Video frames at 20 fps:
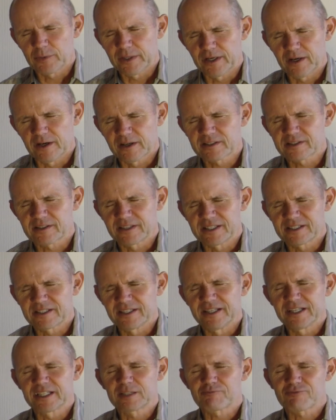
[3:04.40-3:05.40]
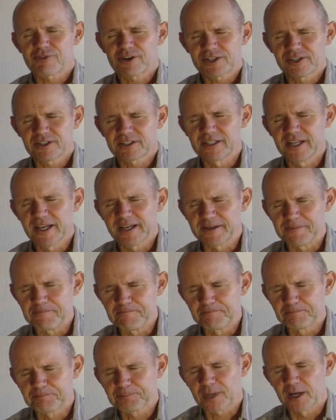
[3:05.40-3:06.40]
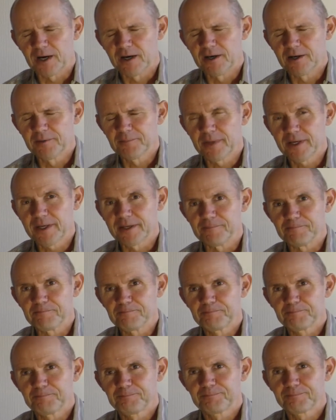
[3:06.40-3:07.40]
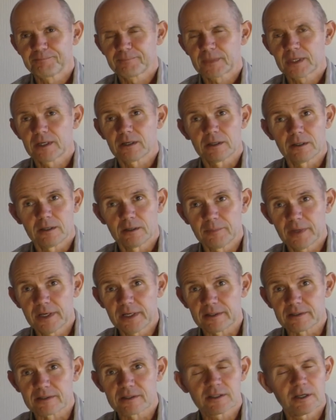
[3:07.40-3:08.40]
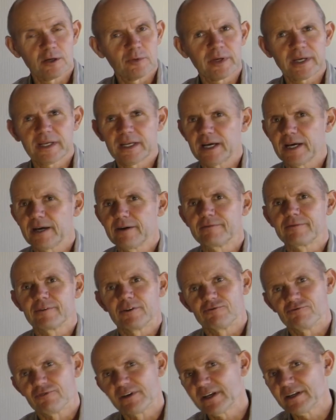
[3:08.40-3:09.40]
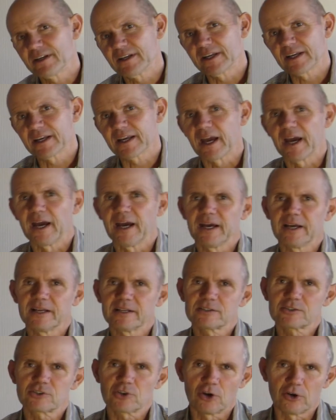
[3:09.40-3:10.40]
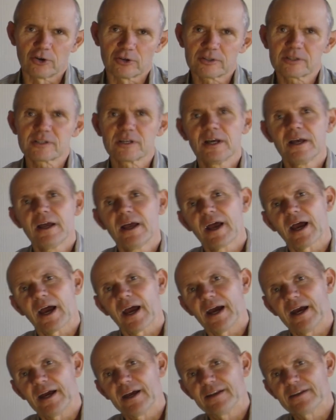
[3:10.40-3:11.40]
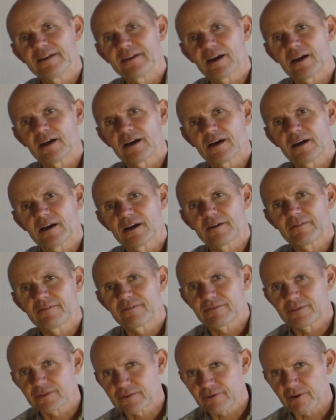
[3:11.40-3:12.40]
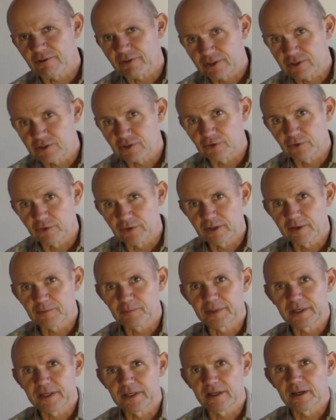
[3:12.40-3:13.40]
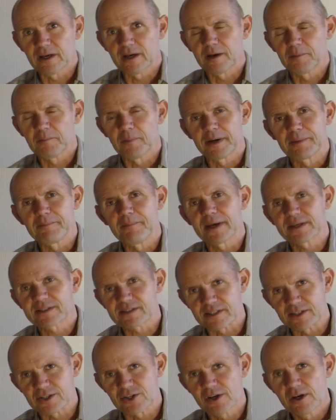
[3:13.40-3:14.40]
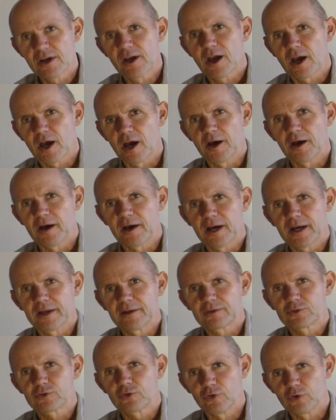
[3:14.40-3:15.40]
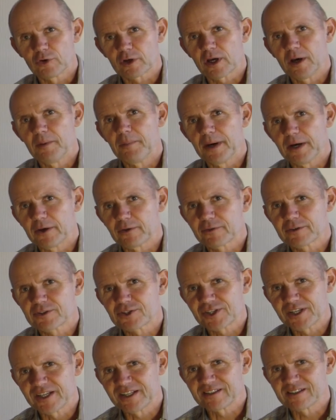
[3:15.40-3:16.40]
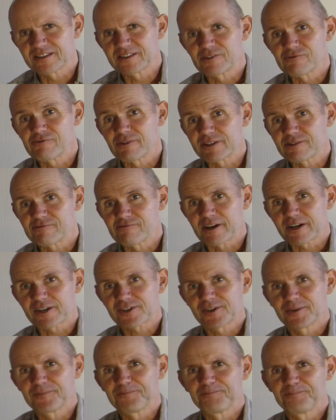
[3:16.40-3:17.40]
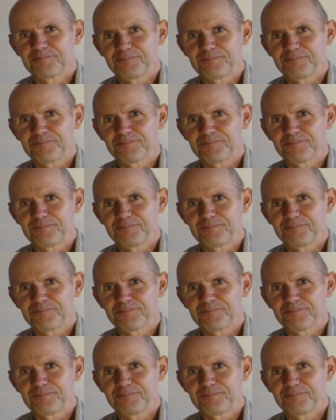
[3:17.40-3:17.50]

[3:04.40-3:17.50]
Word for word: We ask this in His precious name. Amen. Amen. So, we're going to have a reading and songs, and uh, very soon there'll be uh, my message uh, and talk about Jesus the resurrection.